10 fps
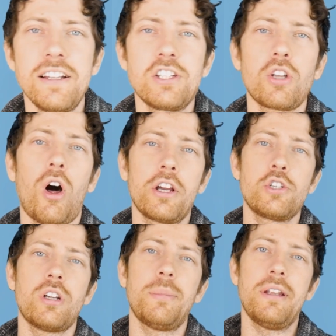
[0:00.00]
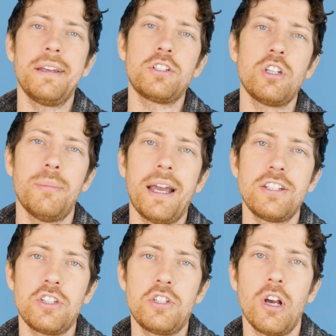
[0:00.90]
This is all contributing to my
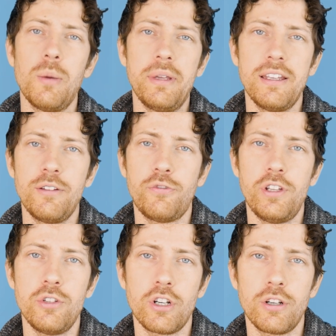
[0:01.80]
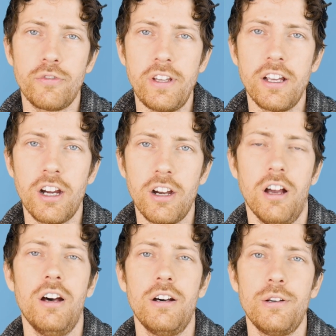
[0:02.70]
dystopian future fear
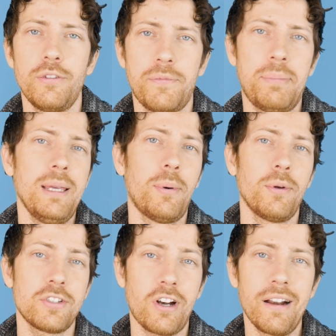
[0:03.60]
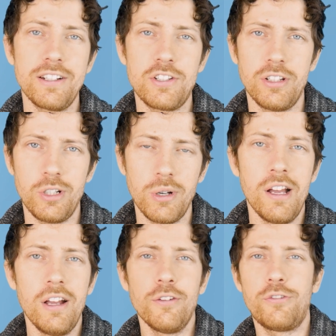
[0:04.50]
of people starting to
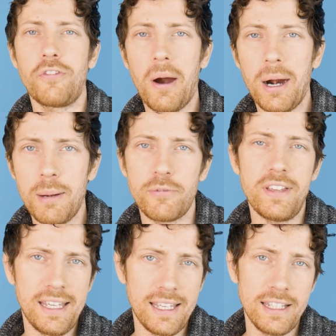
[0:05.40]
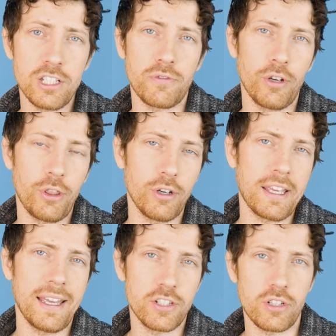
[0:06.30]
farm vegans for their
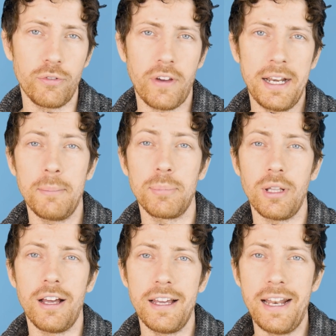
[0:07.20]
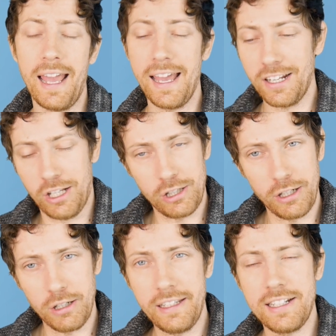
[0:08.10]
cancer fighting blood and
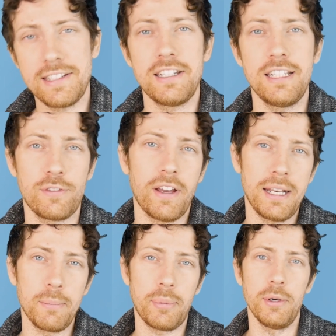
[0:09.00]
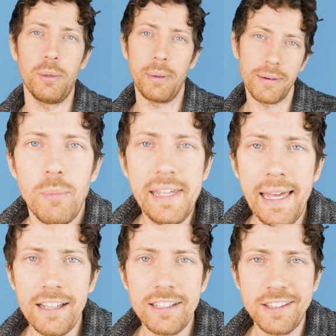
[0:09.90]
clearly disease fighting poop. We
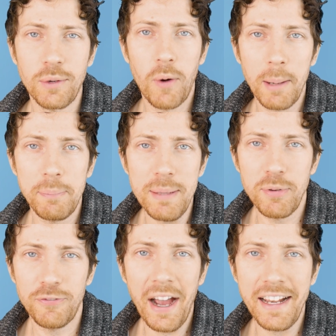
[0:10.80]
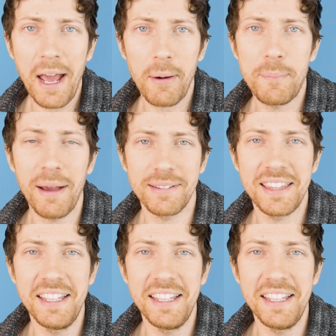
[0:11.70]
can't let the wrong people find out about